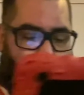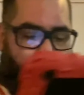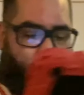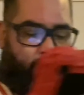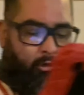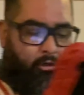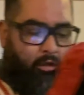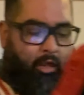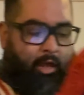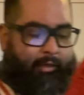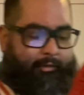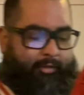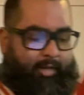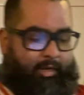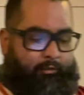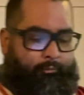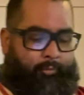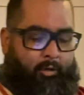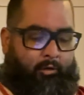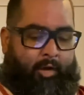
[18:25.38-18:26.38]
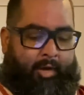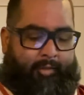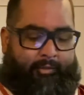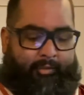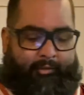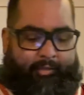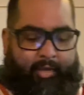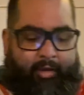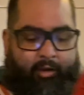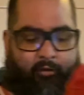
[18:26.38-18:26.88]
So a lot of times we don't have
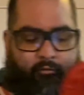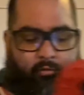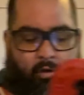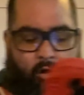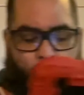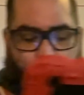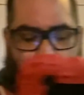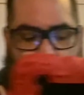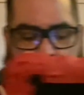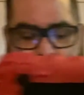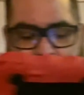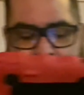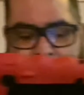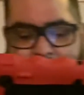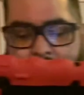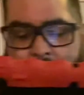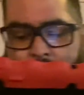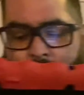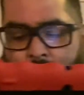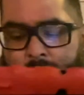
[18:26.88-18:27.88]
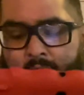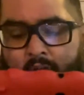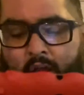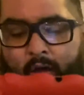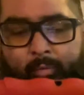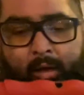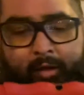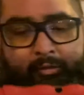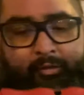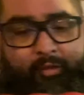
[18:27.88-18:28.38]
to think of what we're going to say when we
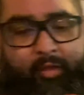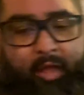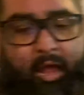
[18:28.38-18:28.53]
come out to the